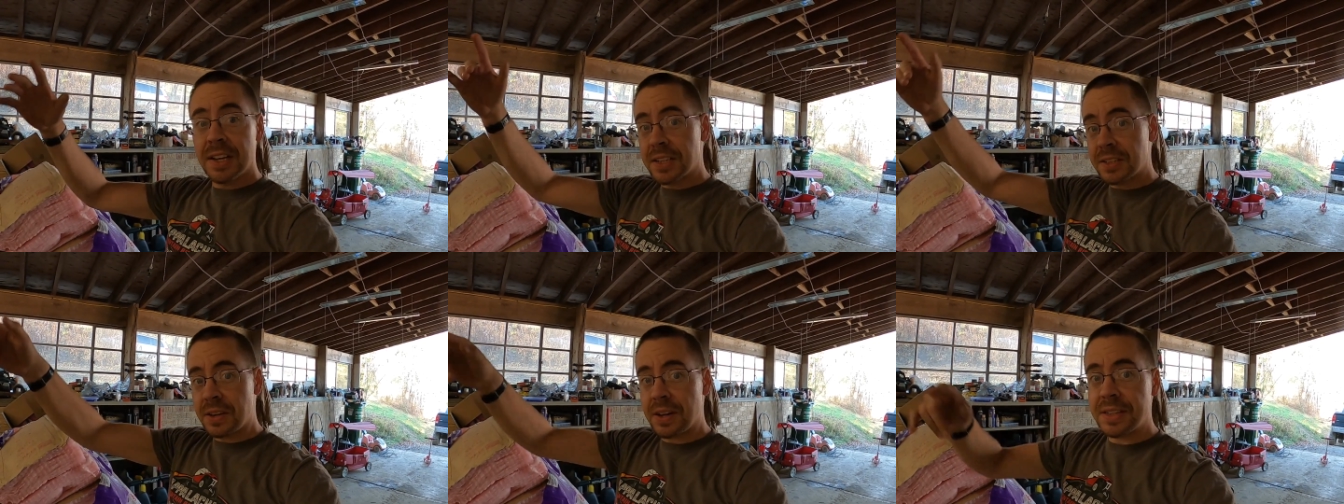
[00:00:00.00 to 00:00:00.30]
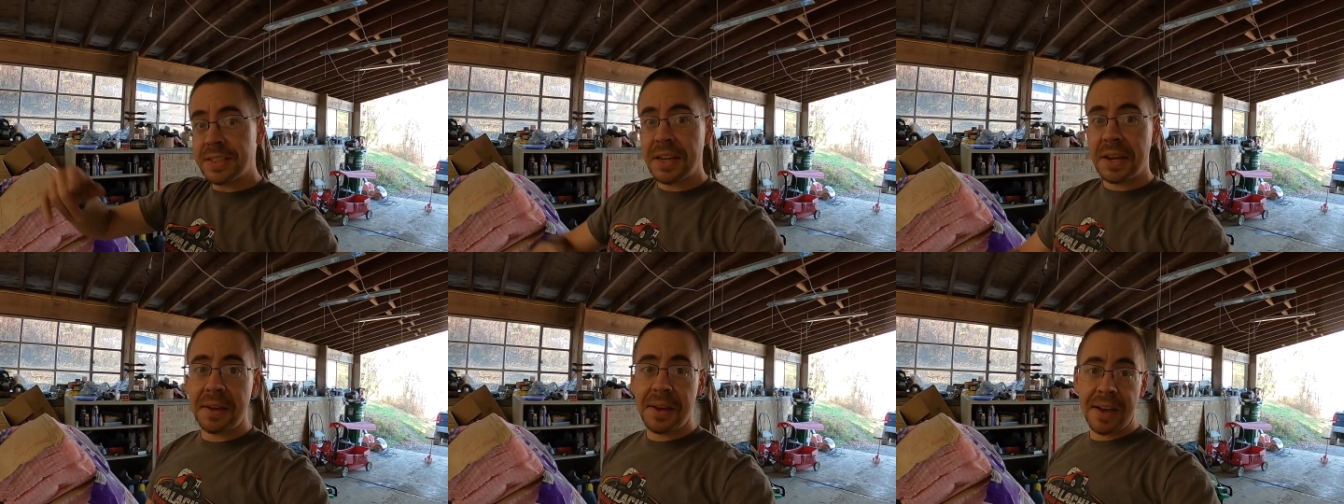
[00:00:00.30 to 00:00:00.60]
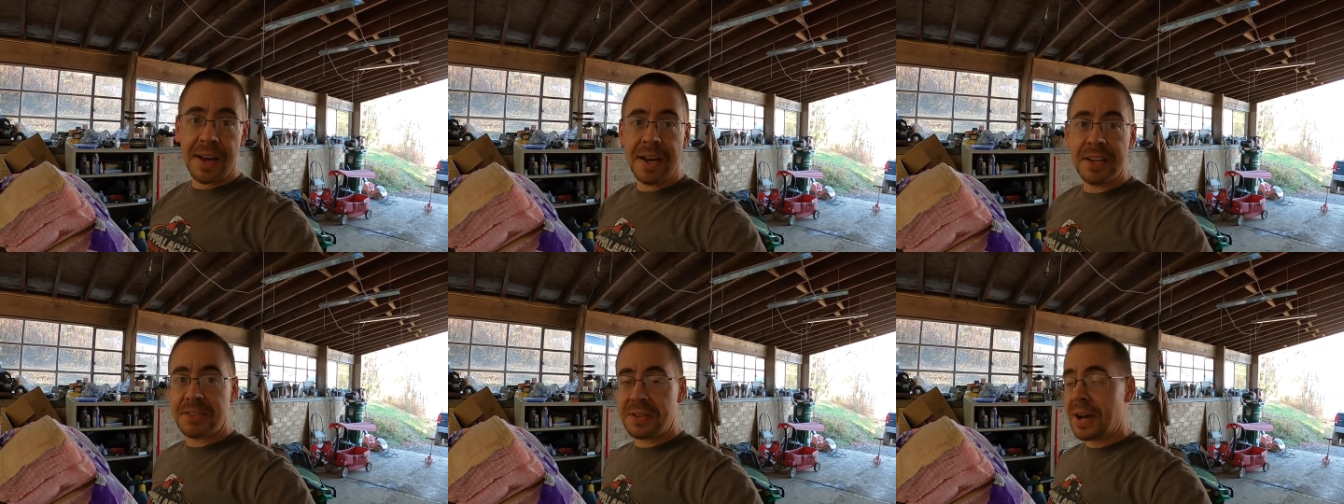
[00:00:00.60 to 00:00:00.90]
So I'm going to take
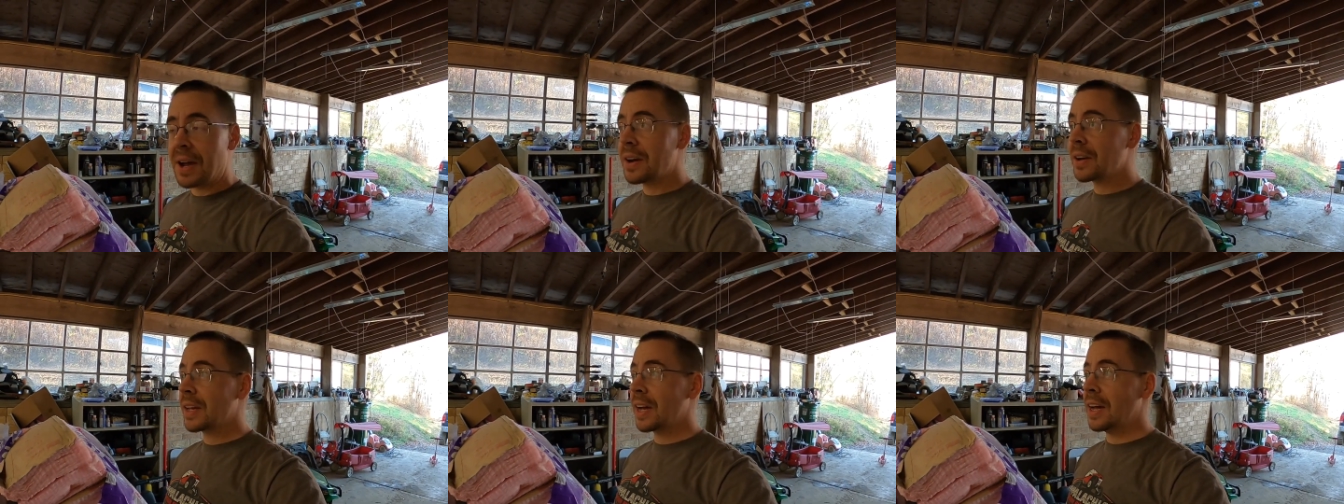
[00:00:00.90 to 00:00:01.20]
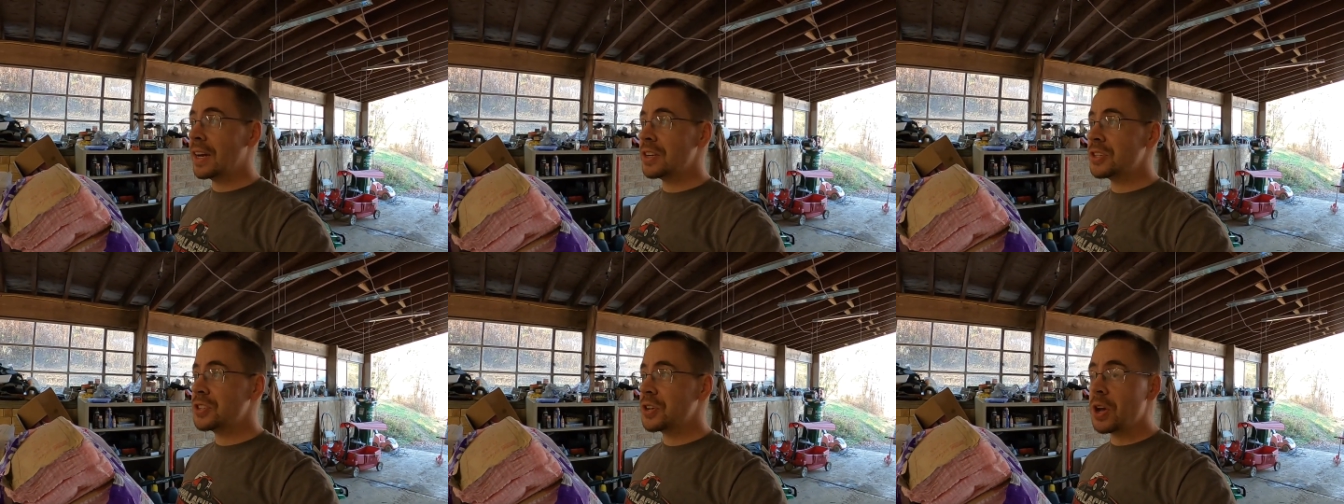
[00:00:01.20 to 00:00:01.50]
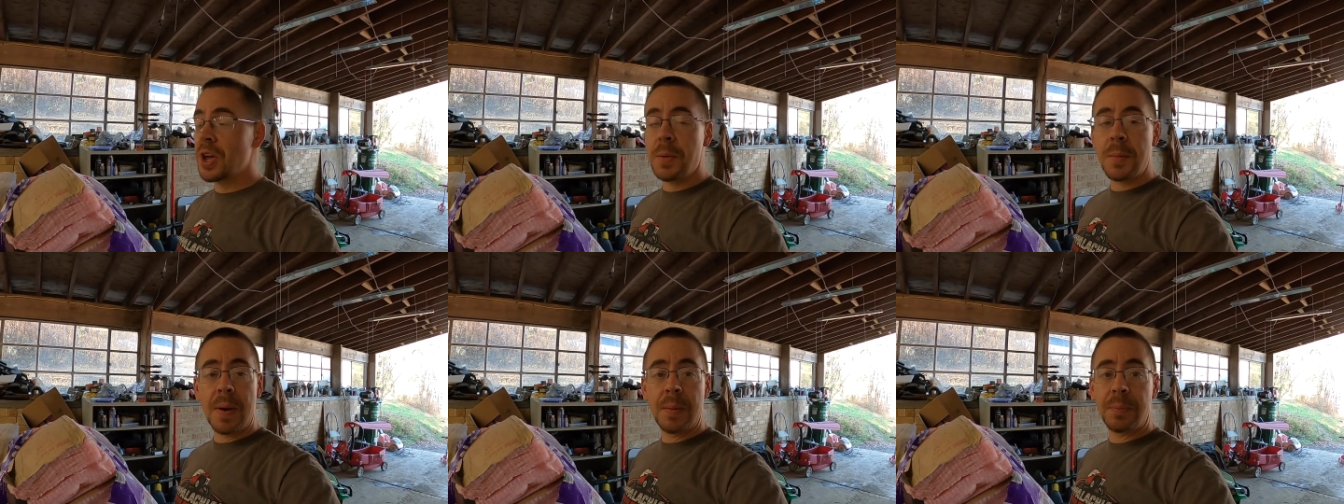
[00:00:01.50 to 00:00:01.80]
you guys around, kind of
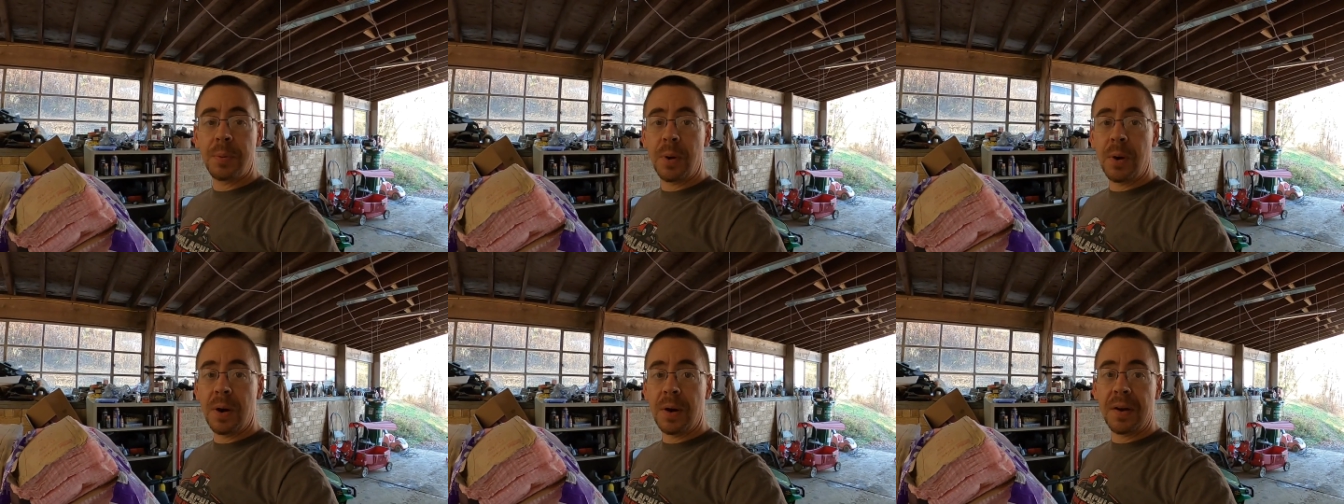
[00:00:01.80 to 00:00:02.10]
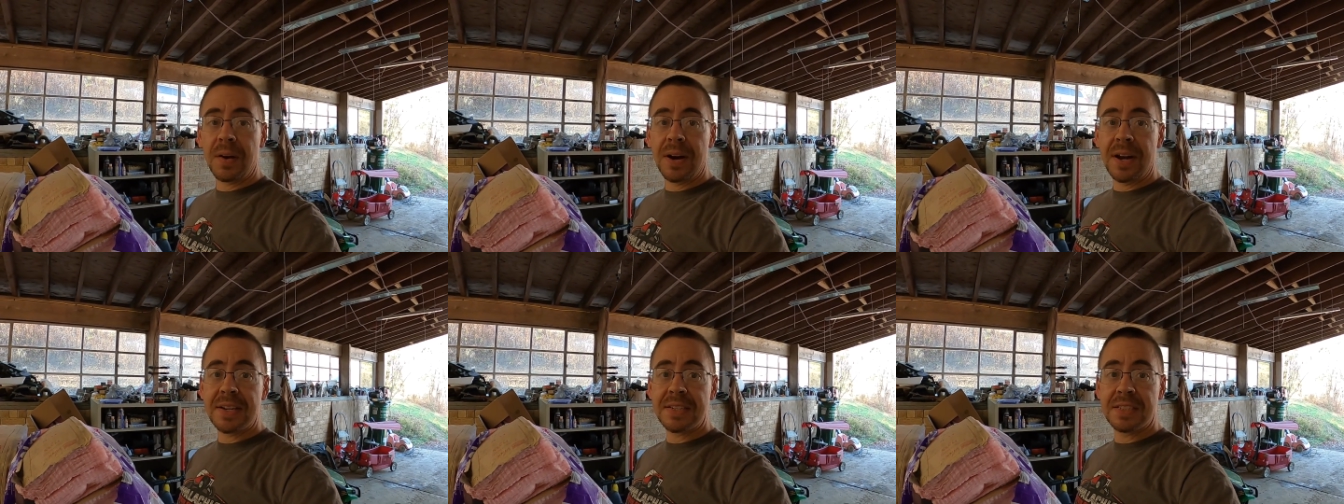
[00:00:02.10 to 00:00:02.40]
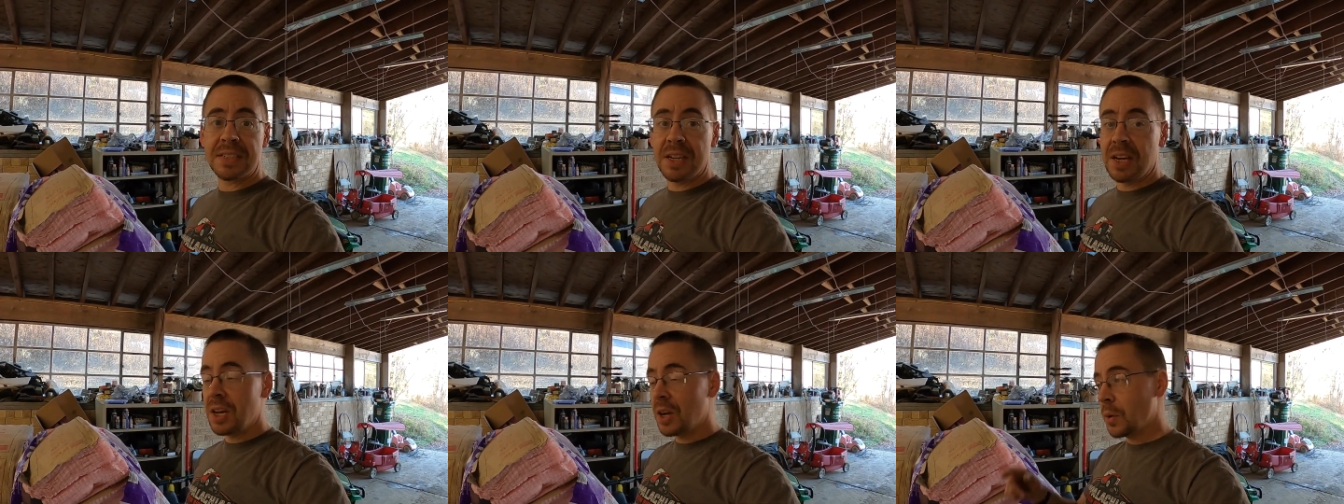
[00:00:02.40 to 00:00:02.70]
show you my
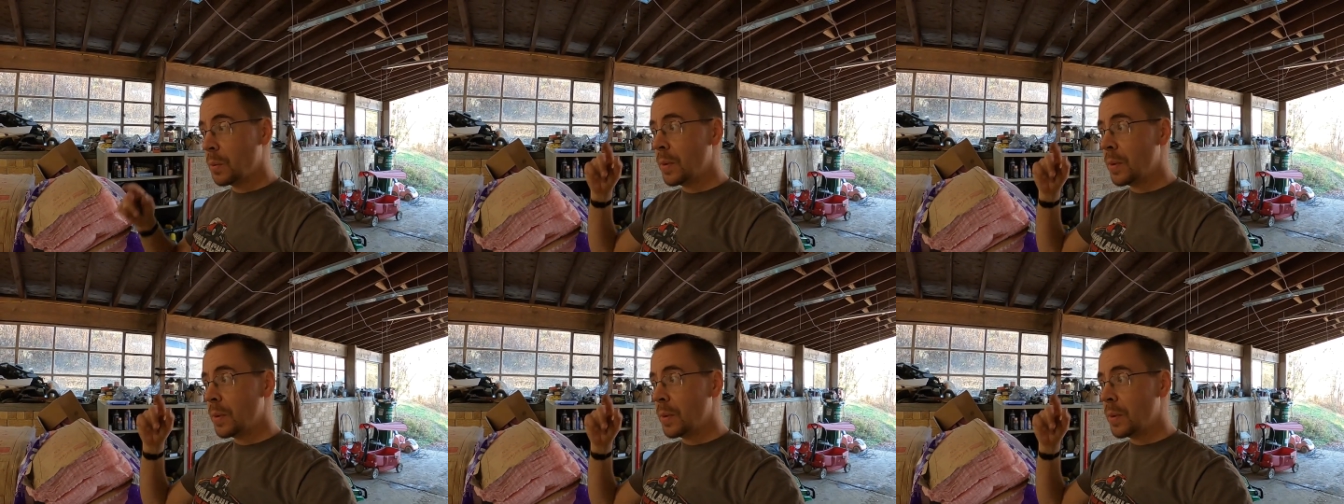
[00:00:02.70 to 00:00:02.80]
progress.